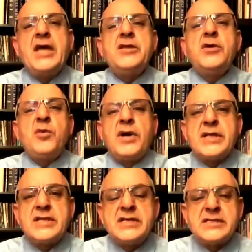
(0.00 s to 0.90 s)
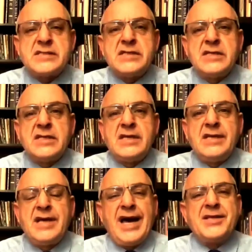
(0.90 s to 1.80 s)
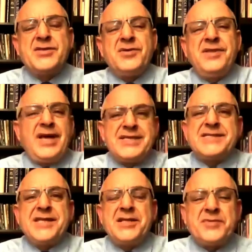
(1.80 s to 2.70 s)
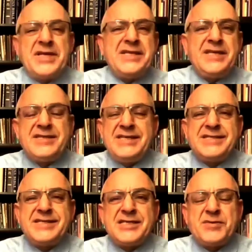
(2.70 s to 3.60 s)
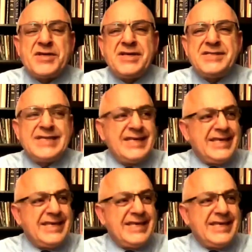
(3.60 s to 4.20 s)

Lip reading: I know what it is. I don't like celebrating these things because,